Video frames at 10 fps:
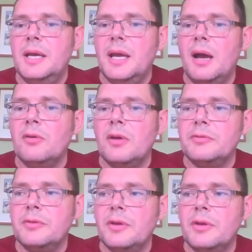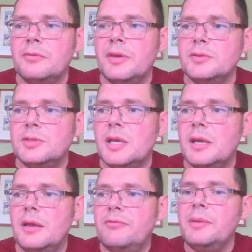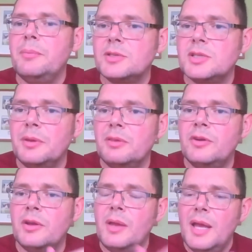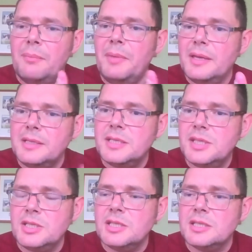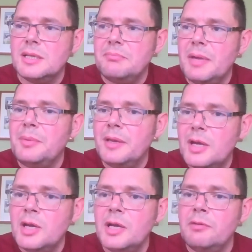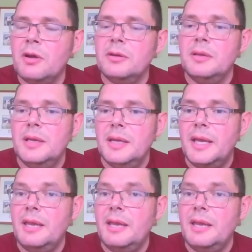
of those females coming through and make decisions maybe earlier on